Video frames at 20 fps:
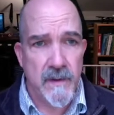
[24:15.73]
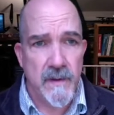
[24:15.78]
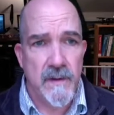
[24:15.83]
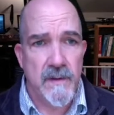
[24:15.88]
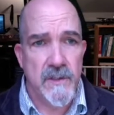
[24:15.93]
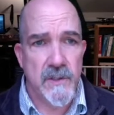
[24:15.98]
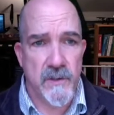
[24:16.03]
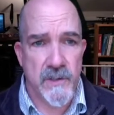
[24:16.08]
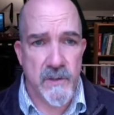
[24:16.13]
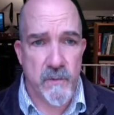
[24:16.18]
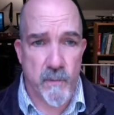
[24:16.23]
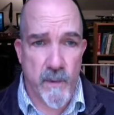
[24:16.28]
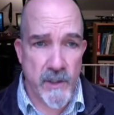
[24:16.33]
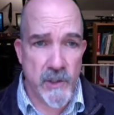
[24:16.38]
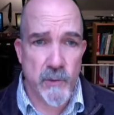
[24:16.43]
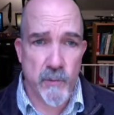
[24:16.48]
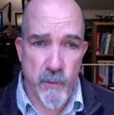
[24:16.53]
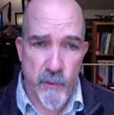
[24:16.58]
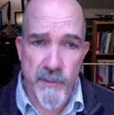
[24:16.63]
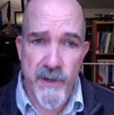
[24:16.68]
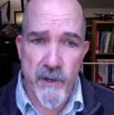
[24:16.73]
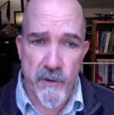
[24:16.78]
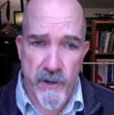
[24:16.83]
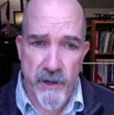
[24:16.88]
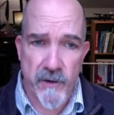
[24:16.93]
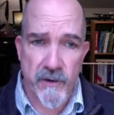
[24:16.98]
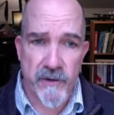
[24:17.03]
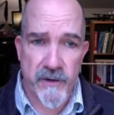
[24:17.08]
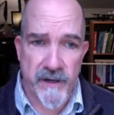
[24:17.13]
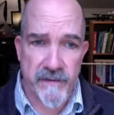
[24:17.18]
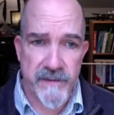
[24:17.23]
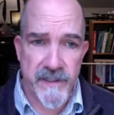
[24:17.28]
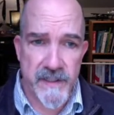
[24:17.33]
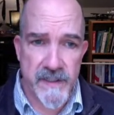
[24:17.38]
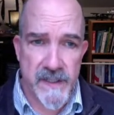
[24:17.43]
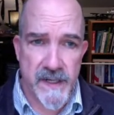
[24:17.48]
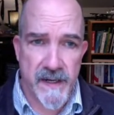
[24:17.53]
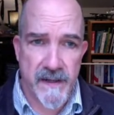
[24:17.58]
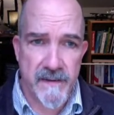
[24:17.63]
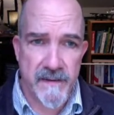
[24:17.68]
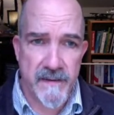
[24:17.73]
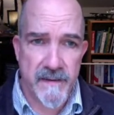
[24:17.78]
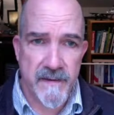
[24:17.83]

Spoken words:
So it's a much roomier aircraft inside.